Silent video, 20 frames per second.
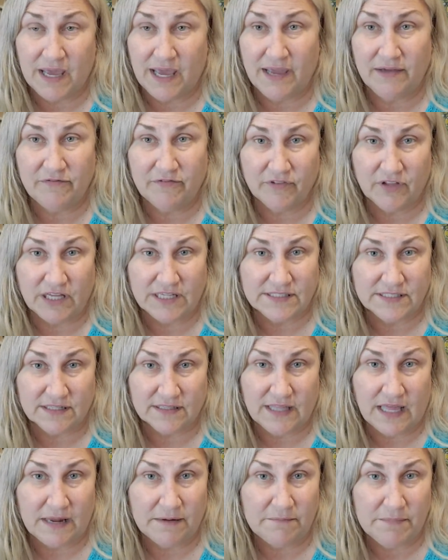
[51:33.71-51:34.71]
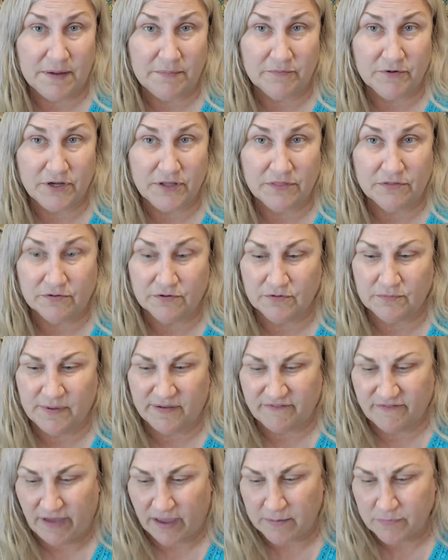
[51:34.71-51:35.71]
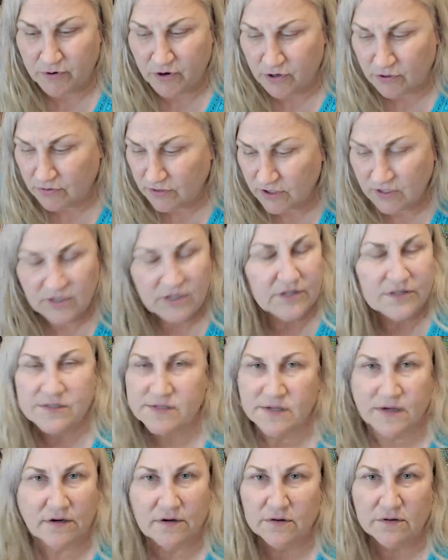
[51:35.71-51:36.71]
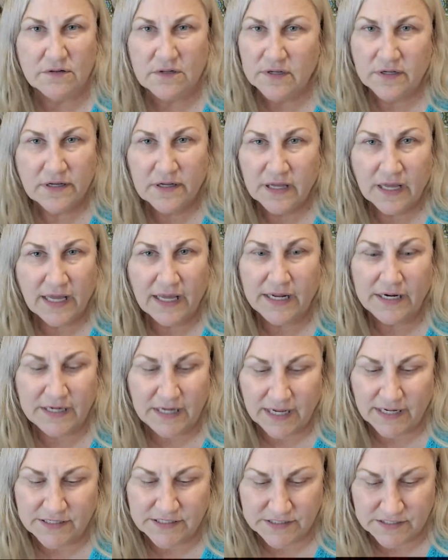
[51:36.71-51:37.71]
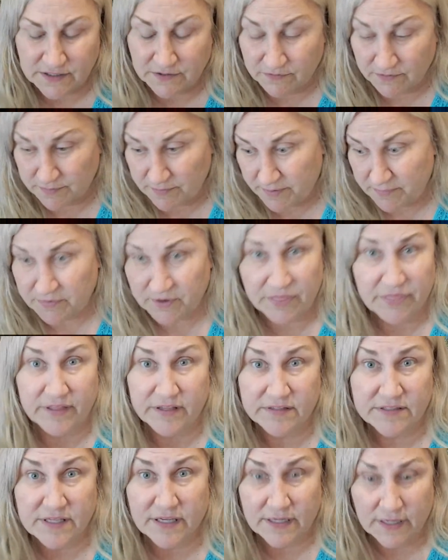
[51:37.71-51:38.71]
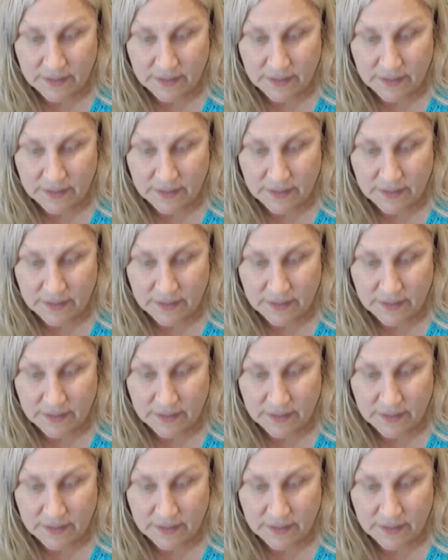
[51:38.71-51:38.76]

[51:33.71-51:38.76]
I've lost a lot of memory through my fibro, so I, I just don't remember things like